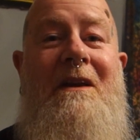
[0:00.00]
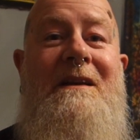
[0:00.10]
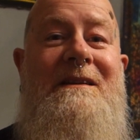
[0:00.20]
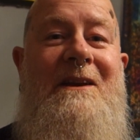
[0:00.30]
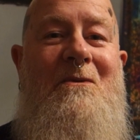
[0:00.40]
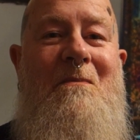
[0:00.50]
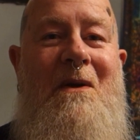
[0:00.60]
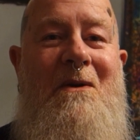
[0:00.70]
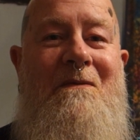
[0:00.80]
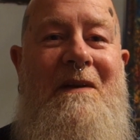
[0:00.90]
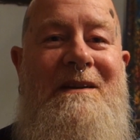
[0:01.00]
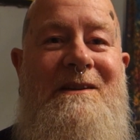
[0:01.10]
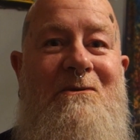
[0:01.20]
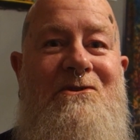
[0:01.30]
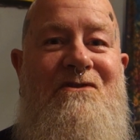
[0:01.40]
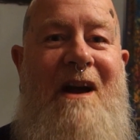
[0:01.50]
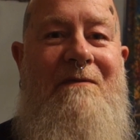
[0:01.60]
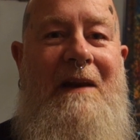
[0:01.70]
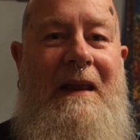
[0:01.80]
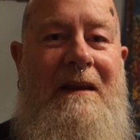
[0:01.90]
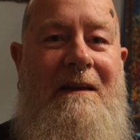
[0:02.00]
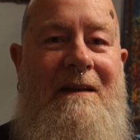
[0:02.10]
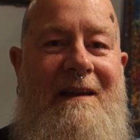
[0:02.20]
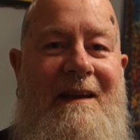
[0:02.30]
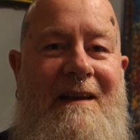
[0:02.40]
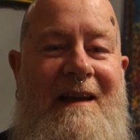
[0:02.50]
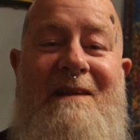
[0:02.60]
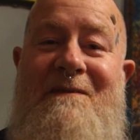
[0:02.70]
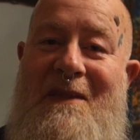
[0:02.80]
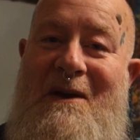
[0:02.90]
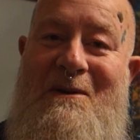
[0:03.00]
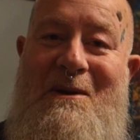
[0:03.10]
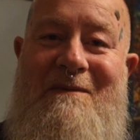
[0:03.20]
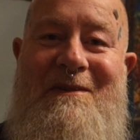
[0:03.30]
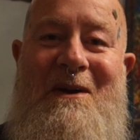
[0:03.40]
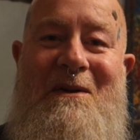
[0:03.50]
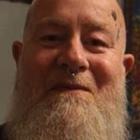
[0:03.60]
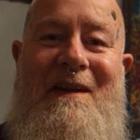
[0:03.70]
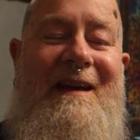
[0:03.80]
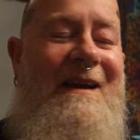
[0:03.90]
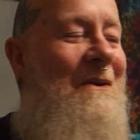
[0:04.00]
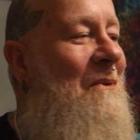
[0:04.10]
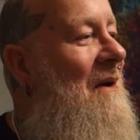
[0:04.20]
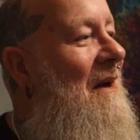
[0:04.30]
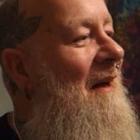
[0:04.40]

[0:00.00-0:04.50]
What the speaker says: you're still moving, still travelling, even though you haven't got a vehicle.